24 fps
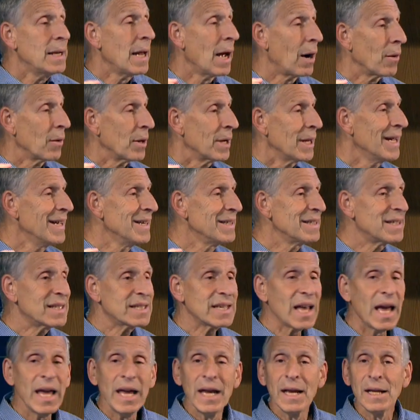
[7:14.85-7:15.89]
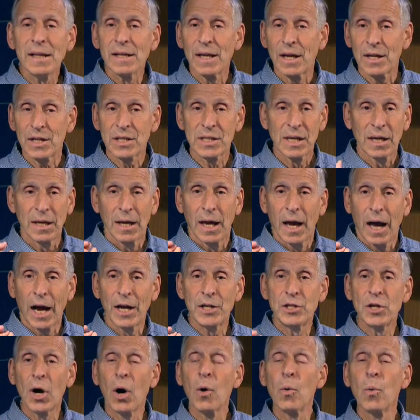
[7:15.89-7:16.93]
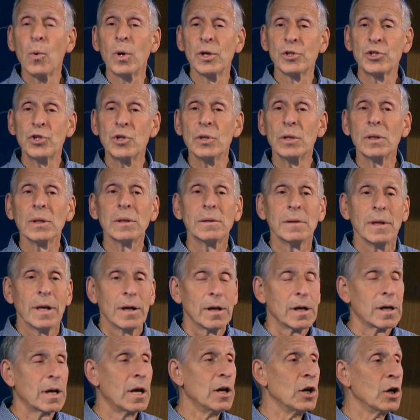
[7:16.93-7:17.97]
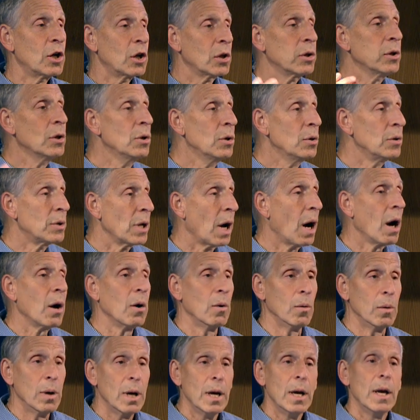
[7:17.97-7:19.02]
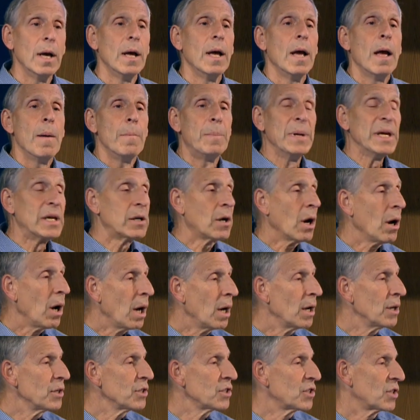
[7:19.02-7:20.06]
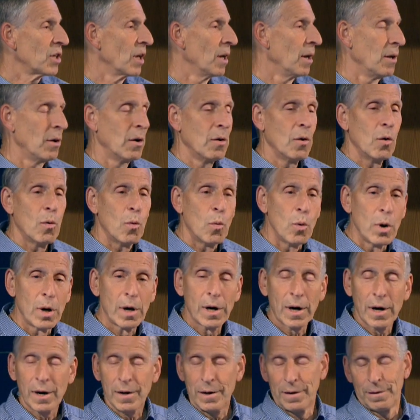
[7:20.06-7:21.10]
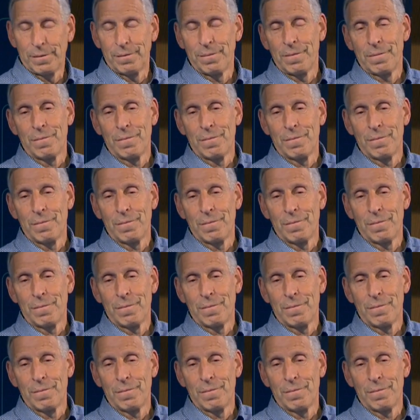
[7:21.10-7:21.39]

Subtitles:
Now, in saying this, I don't want you to conclude, oh, because we're